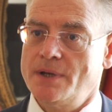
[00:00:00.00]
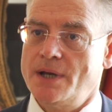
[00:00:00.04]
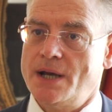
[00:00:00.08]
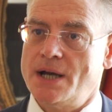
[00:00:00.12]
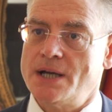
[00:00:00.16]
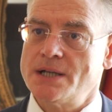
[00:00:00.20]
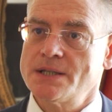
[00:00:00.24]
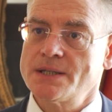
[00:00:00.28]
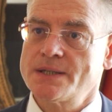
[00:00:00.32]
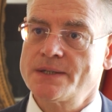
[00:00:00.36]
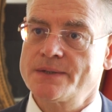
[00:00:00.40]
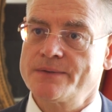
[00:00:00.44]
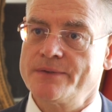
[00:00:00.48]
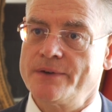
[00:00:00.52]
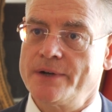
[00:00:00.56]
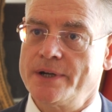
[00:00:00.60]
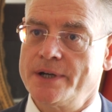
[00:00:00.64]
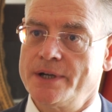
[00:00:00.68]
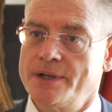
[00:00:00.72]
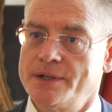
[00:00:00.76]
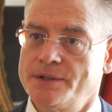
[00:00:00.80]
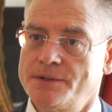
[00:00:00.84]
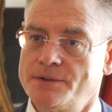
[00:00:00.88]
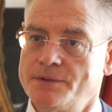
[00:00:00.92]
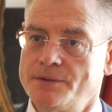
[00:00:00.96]

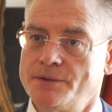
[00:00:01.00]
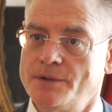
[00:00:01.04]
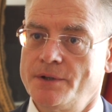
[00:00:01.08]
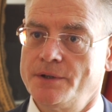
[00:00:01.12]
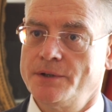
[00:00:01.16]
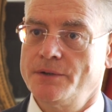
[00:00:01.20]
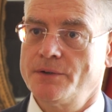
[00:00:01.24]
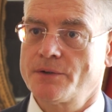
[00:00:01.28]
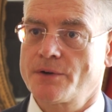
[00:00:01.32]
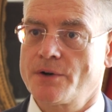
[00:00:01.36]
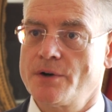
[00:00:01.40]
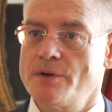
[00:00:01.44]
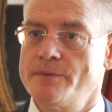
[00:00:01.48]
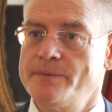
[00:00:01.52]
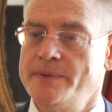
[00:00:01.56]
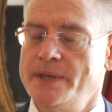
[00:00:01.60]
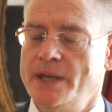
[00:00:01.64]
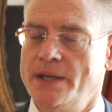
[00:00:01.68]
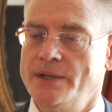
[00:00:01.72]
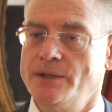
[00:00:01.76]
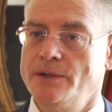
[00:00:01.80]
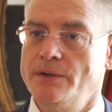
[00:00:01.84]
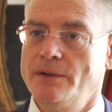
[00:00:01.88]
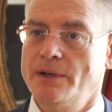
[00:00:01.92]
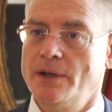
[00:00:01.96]
answer to the
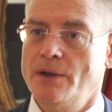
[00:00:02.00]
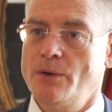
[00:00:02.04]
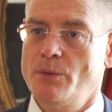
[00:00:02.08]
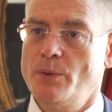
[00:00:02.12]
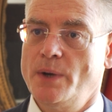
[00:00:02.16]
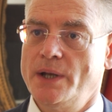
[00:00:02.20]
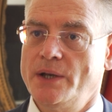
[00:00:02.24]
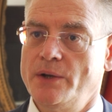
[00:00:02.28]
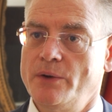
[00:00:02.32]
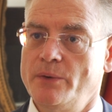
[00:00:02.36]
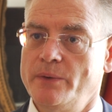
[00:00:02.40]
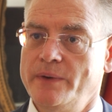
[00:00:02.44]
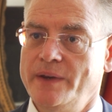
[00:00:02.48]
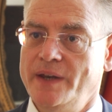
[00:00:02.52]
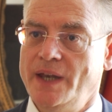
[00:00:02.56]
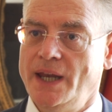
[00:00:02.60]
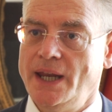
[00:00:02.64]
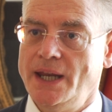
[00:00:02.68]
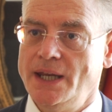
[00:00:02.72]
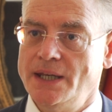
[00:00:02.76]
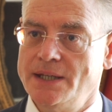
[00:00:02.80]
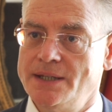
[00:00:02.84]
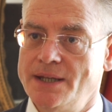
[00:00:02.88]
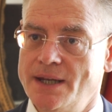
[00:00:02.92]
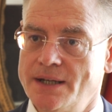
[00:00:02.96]
European Union, whether we
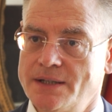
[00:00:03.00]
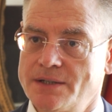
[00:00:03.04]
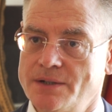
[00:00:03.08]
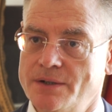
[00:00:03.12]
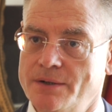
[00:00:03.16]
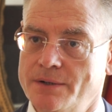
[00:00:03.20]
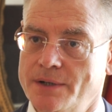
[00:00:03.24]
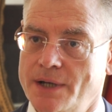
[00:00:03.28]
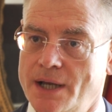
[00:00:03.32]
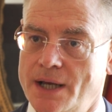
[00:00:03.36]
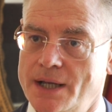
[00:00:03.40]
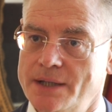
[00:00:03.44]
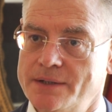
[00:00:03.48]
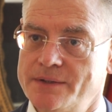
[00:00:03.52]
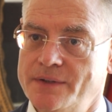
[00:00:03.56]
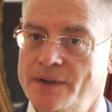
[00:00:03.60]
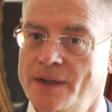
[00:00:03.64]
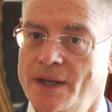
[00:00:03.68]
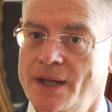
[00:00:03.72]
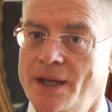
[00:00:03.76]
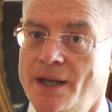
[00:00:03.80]
need that or not.